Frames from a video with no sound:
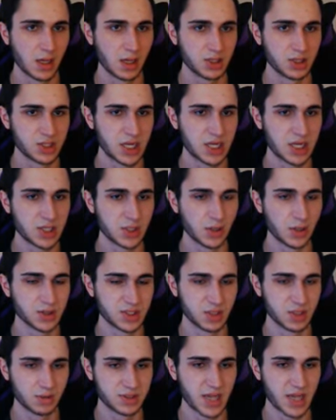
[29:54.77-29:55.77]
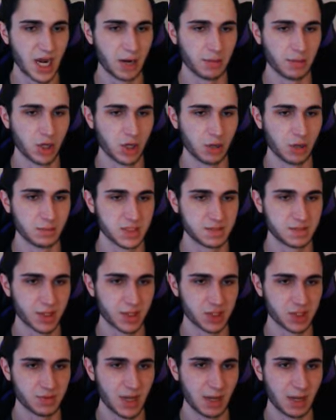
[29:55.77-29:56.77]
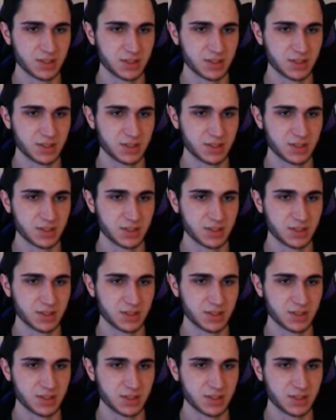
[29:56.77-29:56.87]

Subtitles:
Shady Shoals is the retirement home in SpongeBob,